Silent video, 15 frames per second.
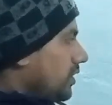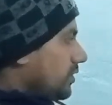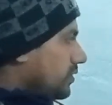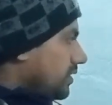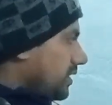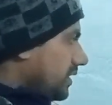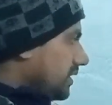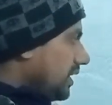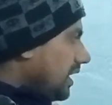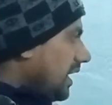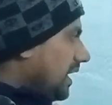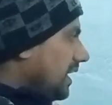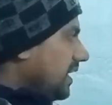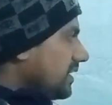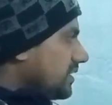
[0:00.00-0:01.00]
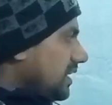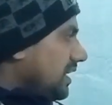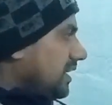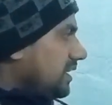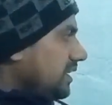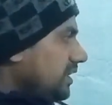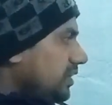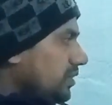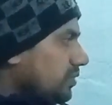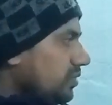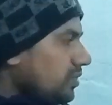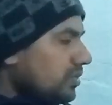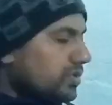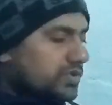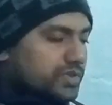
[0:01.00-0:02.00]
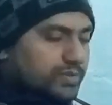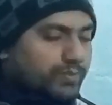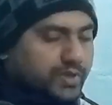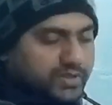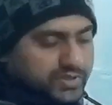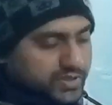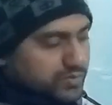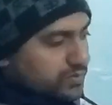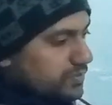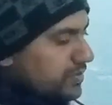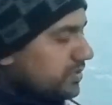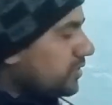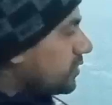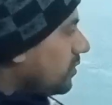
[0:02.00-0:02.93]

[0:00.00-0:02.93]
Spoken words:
So written LHLD to 000.